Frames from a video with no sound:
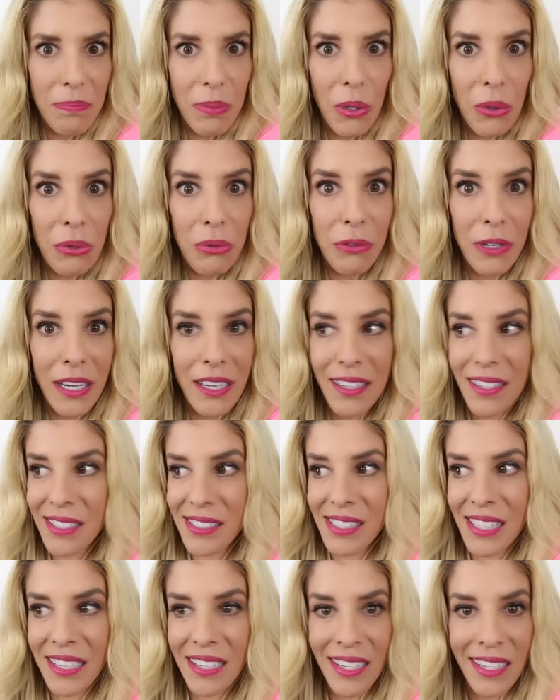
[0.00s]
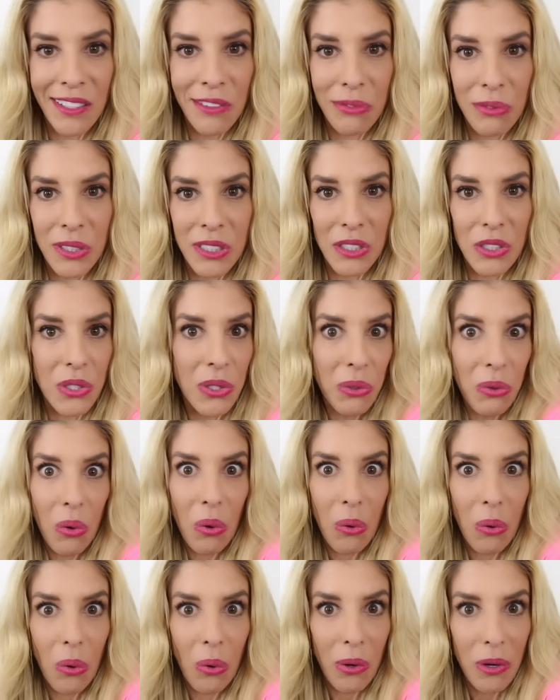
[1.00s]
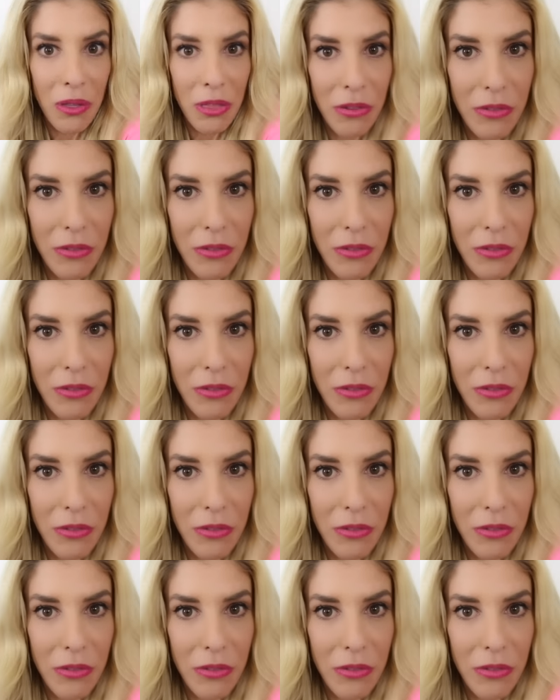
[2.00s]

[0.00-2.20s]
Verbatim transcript: of both right because I kind of want two or